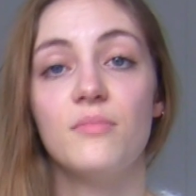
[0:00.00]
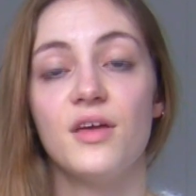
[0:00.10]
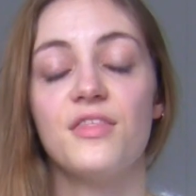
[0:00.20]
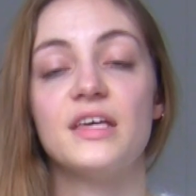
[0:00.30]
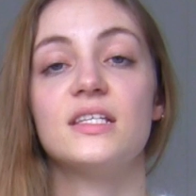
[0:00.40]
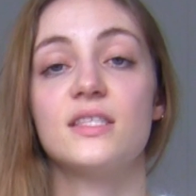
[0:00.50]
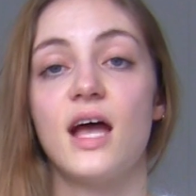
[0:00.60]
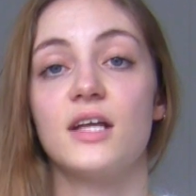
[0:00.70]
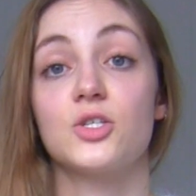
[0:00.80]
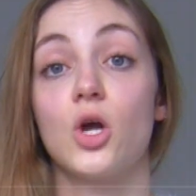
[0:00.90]
myth is
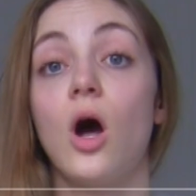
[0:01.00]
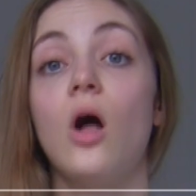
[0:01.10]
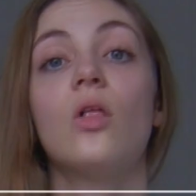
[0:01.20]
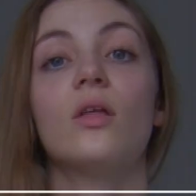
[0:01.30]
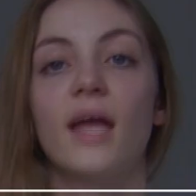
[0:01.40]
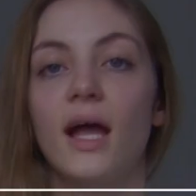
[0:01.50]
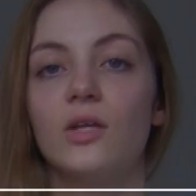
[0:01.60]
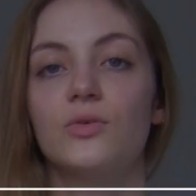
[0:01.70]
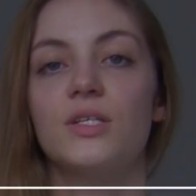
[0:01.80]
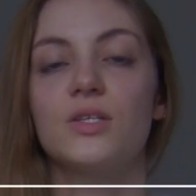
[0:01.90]
that all
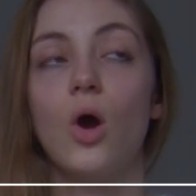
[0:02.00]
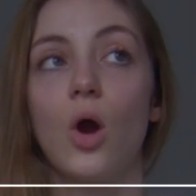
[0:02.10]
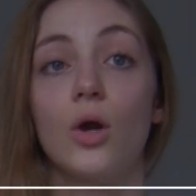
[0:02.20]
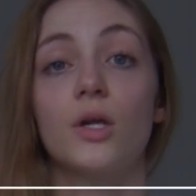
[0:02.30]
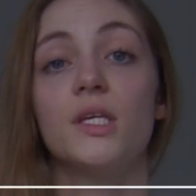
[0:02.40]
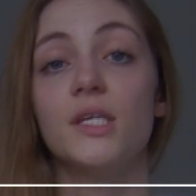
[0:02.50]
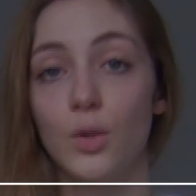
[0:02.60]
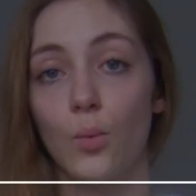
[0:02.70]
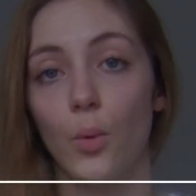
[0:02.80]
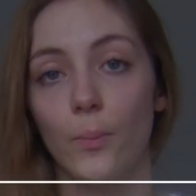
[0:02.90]
calories are
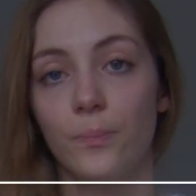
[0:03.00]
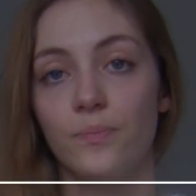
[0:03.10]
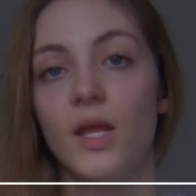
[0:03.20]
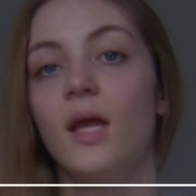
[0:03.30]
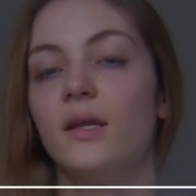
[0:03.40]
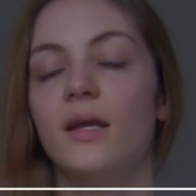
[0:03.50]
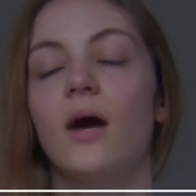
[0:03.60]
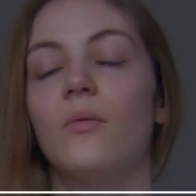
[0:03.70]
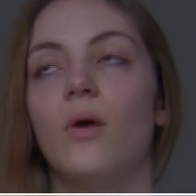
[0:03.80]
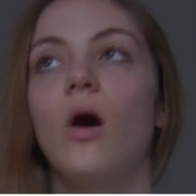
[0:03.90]
equal.
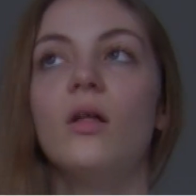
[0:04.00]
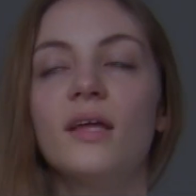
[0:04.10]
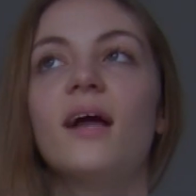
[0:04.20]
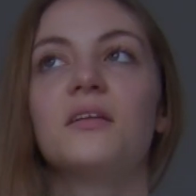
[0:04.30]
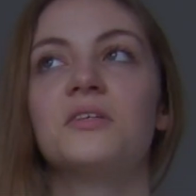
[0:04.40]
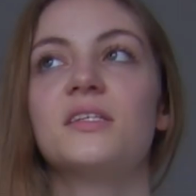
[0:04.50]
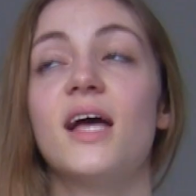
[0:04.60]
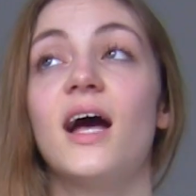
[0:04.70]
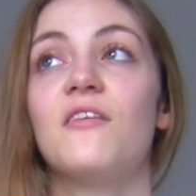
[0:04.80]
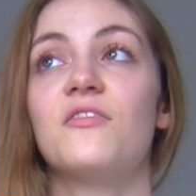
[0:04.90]
Now, all calories
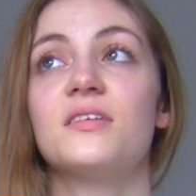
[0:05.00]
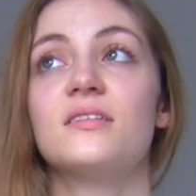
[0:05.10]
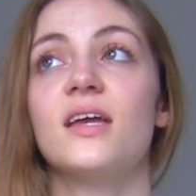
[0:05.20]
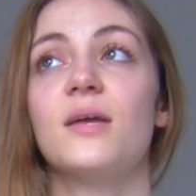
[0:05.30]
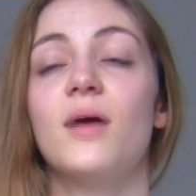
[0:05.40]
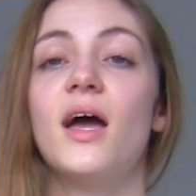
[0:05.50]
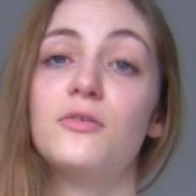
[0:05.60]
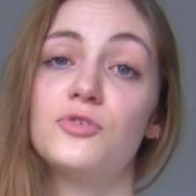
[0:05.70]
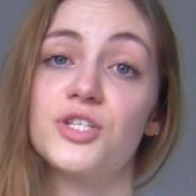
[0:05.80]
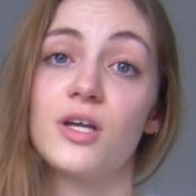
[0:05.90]
have the same
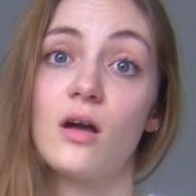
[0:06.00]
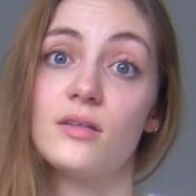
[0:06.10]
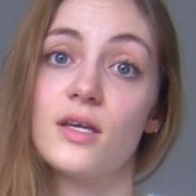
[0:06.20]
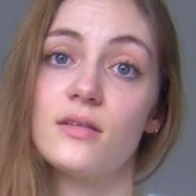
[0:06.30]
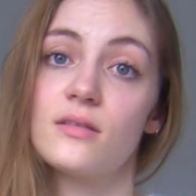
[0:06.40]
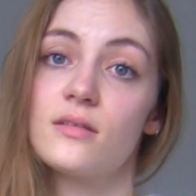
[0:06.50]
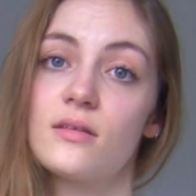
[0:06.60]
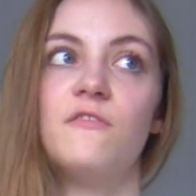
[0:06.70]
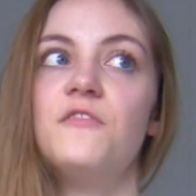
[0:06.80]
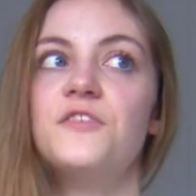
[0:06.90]
energy content.
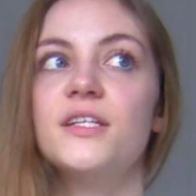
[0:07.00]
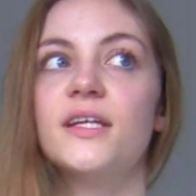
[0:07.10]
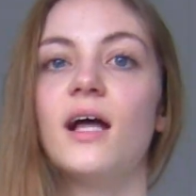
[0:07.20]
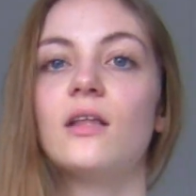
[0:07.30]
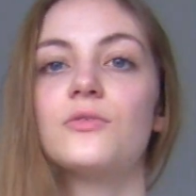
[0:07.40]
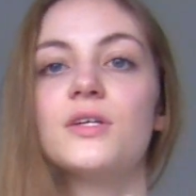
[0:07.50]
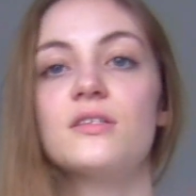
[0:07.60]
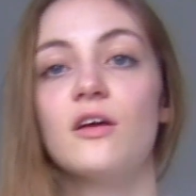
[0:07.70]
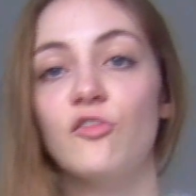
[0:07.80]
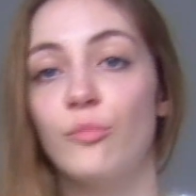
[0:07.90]
50
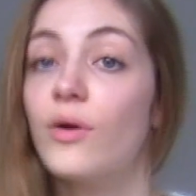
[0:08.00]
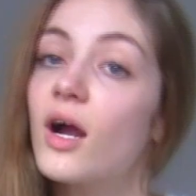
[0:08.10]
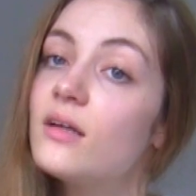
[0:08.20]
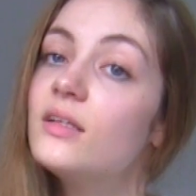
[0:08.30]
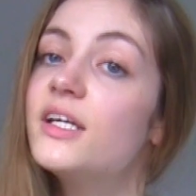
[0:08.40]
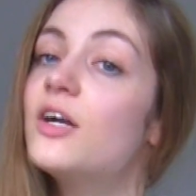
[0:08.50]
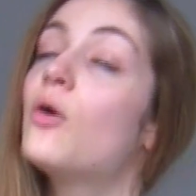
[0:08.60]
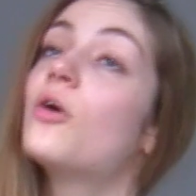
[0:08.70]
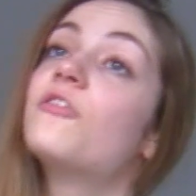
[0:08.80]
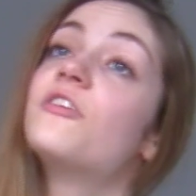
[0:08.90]
calories of broccoli
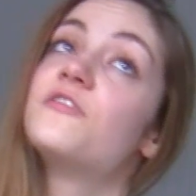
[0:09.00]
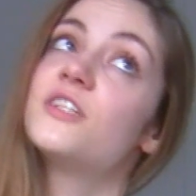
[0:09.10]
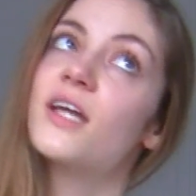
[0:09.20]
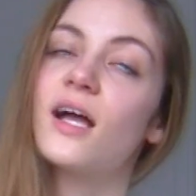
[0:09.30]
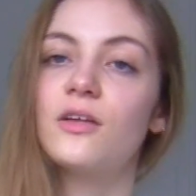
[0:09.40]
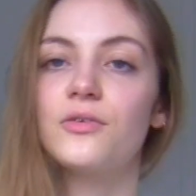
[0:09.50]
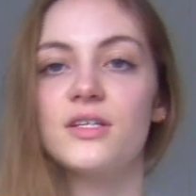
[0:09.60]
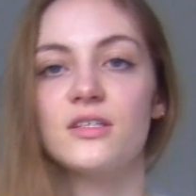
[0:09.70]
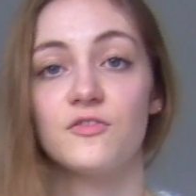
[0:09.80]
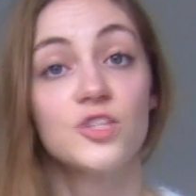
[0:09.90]
or 50
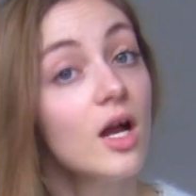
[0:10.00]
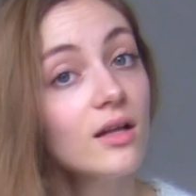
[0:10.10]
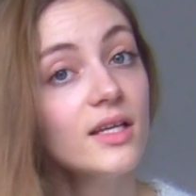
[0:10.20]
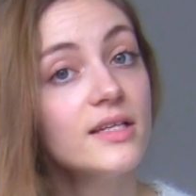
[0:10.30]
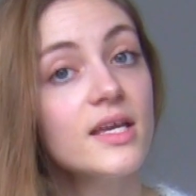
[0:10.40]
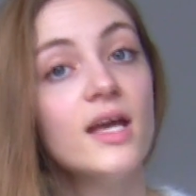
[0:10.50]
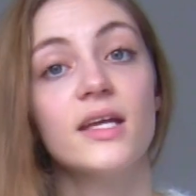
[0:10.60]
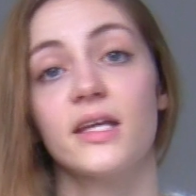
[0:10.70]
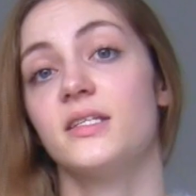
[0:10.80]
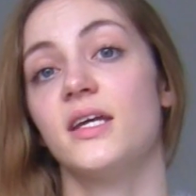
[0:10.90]
calories of chocolate
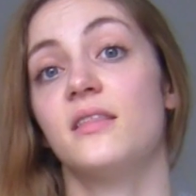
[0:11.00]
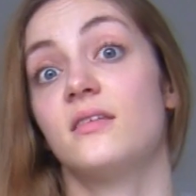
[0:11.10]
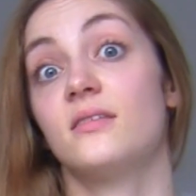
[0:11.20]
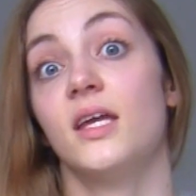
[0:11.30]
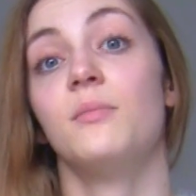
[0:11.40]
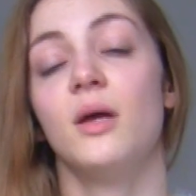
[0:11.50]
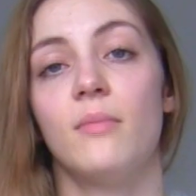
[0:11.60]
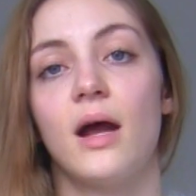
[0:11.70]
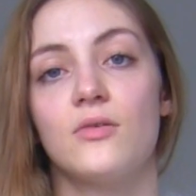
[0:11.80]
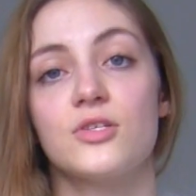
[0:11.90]
contain the same
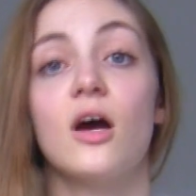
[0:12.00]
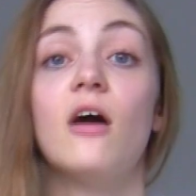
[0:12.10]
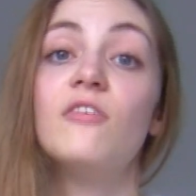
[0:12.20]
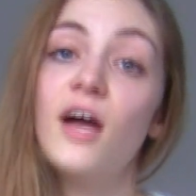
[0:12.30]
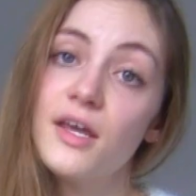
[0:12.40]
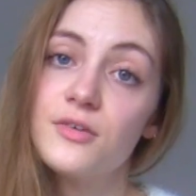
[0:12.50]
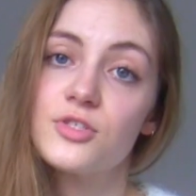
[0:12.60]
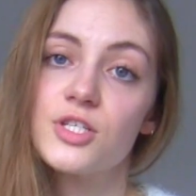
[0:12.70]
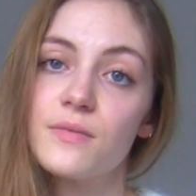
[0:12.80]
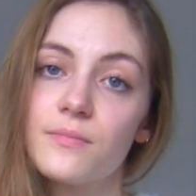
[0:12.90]
amount of
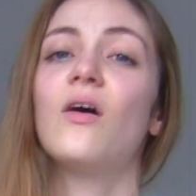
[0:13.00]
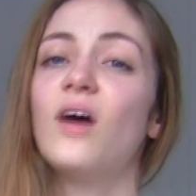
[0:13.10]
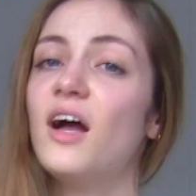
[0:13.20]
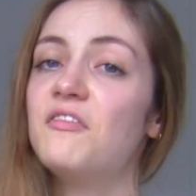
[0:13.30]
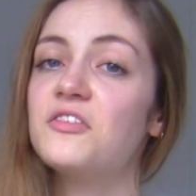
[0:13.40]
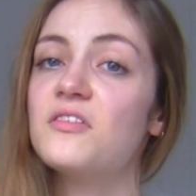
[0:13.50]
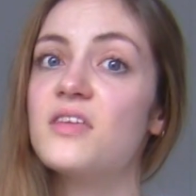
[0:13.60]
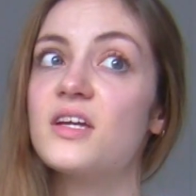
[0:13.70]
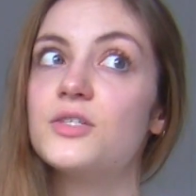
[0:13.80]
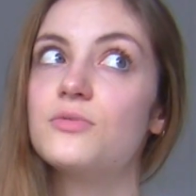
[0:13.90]
energy. However,
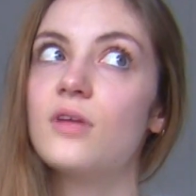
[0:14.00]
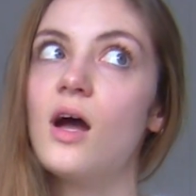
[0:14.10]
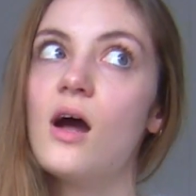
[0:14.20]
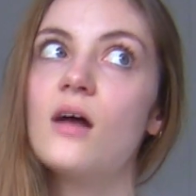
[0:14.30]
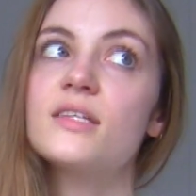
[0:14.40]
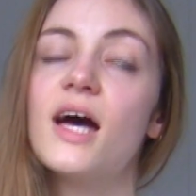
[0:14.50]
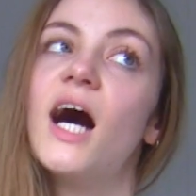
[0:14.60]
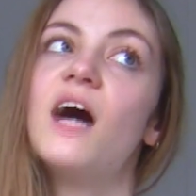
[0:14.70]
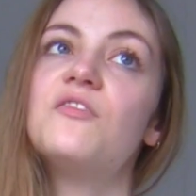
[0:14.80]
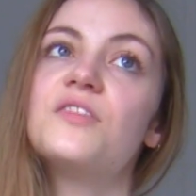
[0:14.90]
they do not
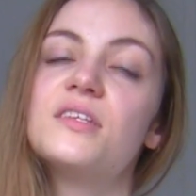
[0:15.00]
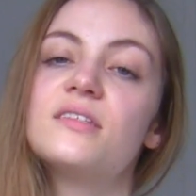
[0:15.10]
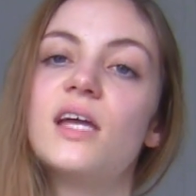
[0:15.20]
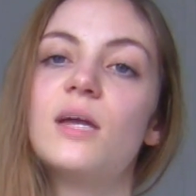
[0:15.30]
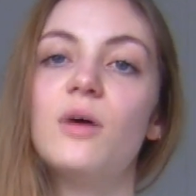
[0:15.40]
have the same